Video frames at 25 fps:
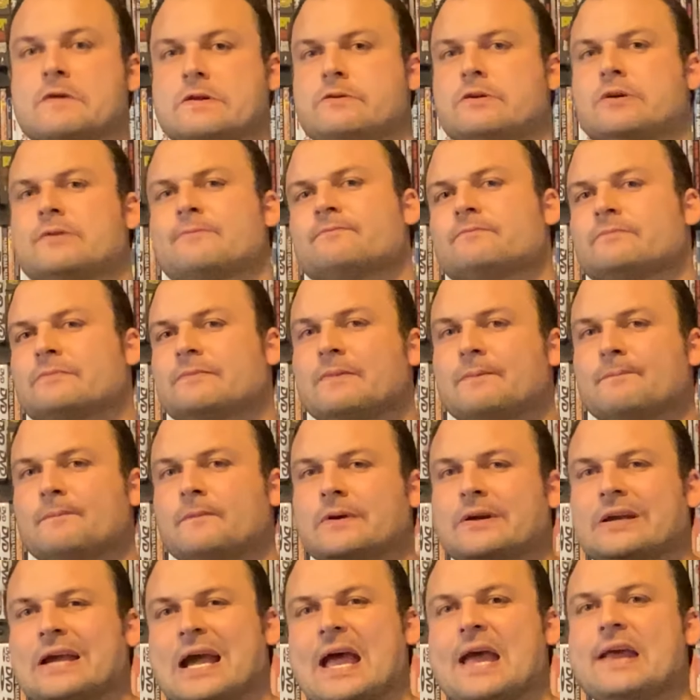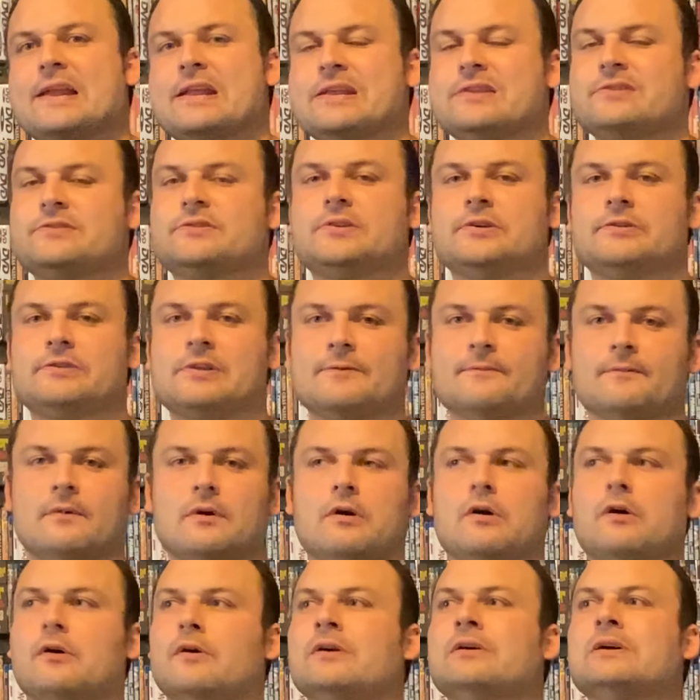and you're getting into the
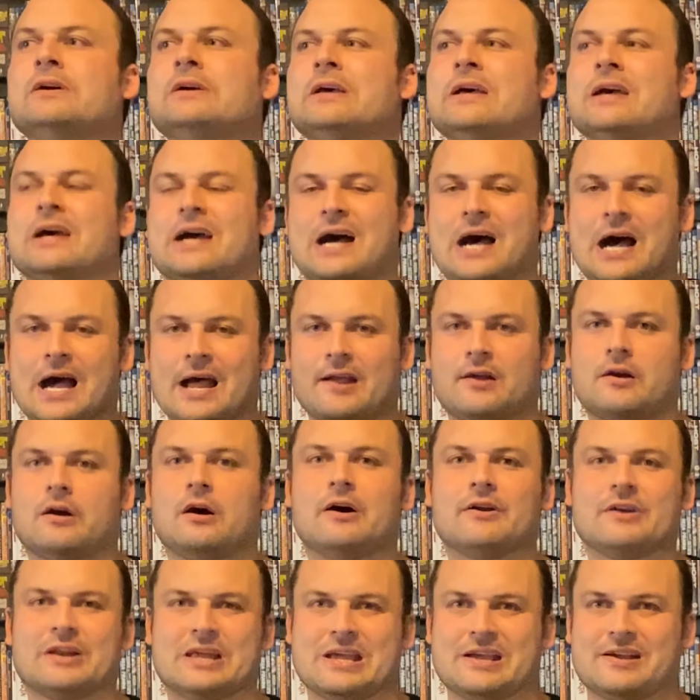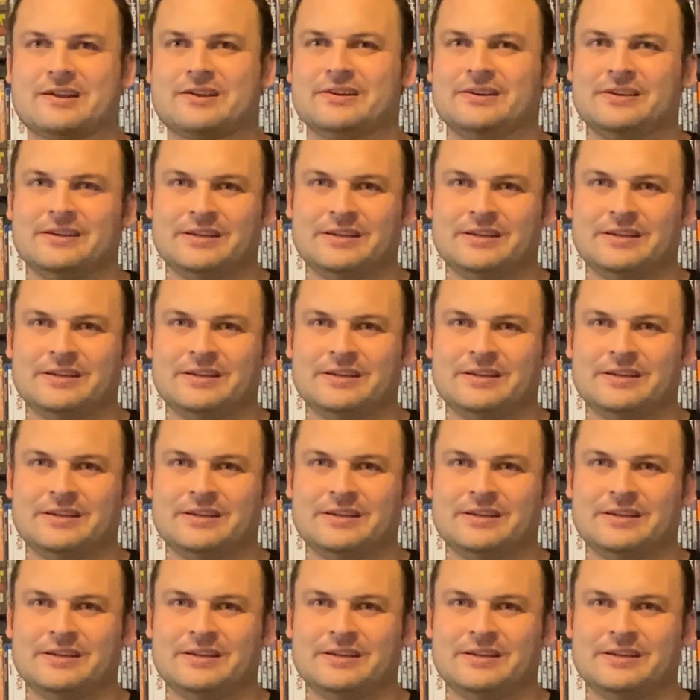more iconic